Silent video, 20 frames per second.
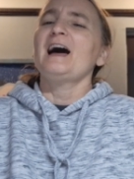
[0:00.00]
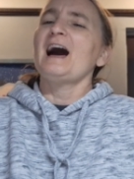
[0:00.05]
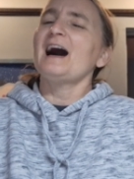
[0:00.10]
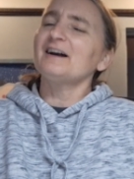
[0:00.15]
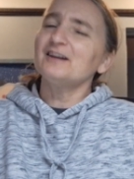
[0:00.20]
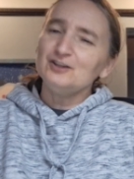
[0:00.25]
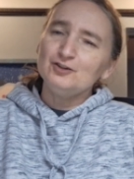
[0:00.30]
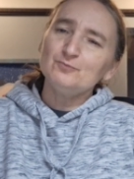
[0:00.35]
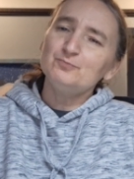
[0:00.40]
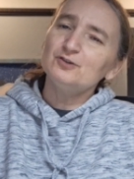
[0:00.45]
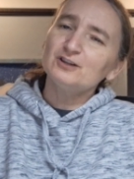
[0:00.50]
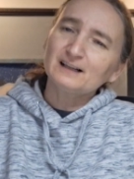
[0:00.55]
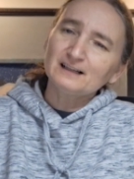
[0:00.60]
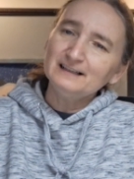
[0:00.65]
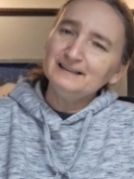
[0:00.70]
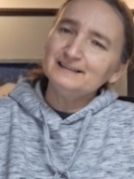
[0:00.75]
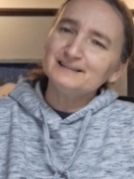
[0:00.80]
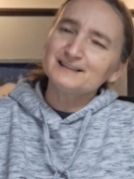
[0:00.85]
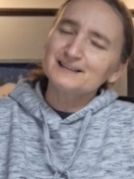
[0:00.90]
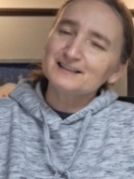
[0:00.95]
How can you put
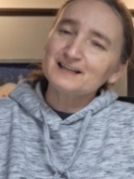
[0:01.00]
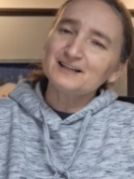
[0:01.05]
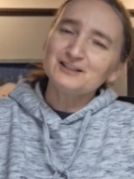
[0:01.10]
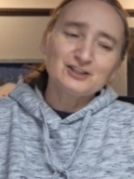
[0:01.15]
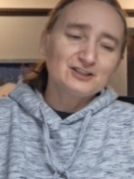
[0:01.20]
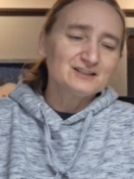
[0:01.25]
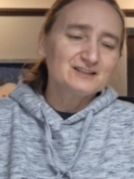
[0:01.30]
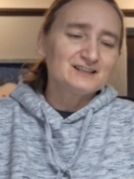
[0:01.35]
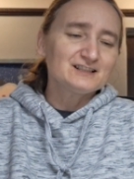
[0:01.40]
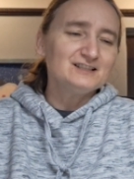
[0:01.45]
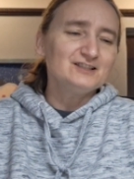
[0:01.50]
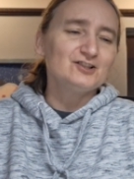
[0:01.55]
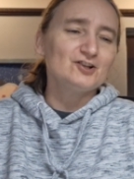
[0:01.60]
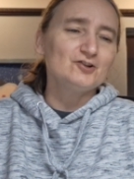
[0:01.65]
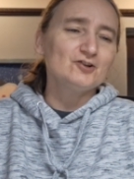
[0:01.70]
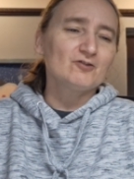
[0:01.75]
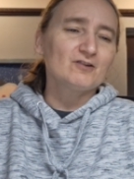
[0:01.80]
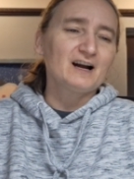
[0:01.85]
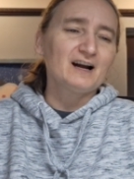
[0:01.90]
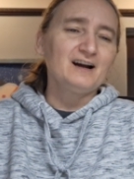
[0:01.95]
cleaning stations into
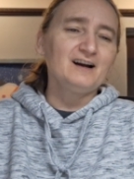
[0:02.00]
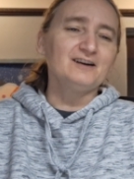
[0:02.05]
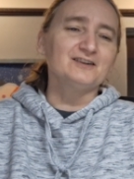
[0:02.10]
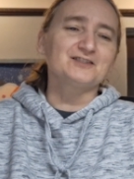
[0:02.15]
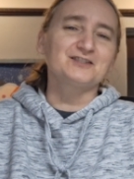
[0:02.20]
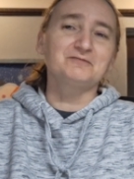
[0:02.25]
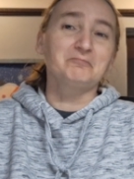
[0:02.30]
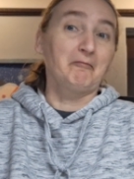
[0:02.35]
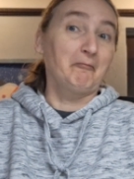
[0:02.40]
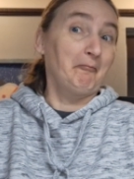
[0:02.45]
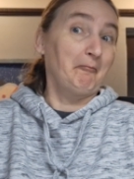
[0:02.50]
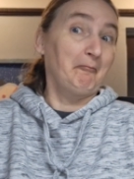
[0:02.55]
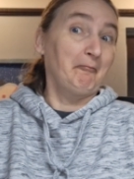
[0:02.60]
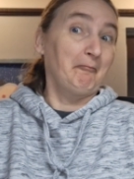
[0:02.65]
your house?